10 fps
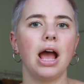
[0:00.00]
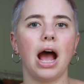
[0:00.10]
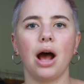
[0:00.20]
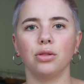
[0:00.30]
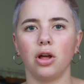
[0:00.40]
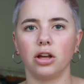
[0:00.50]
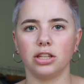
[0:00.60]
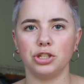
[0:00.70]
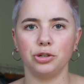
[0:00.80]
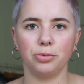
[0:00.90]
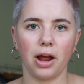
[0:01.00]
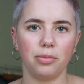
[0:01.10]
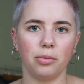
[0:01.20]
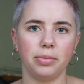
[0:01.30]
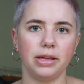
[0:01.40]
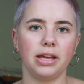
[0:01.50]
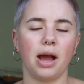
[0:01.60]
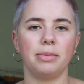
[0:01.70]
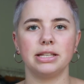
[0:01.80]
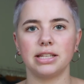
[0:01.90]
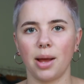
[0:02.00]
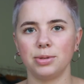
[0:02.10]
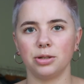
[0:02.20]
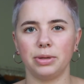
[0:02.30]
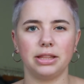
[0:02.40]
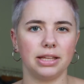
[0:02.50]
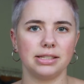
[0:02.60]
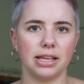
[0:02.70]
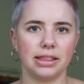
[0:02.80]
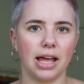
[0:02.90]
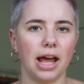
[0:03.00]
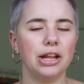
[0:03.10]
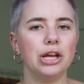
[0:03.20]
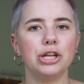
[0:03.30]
how long the tube ride will be, how many stops it'll be, things like that.